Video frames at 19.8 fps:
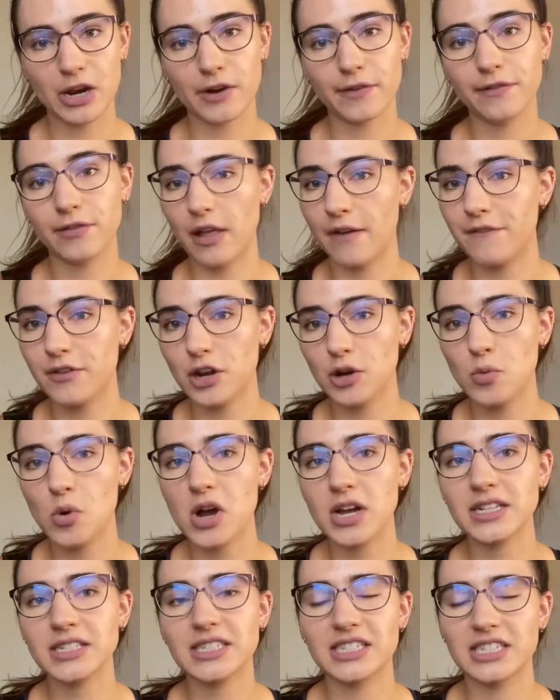fluffier
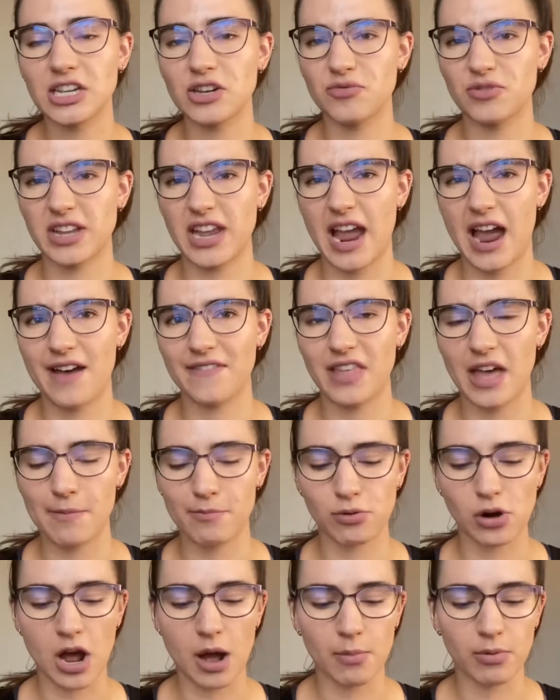ones didn't really have that
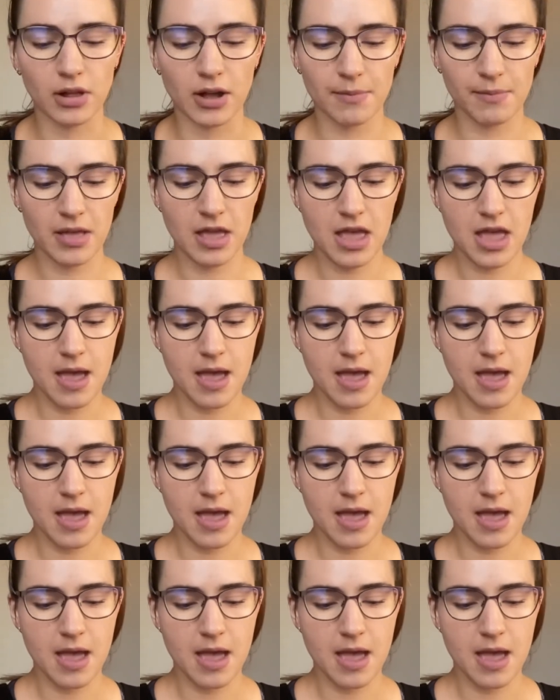problem.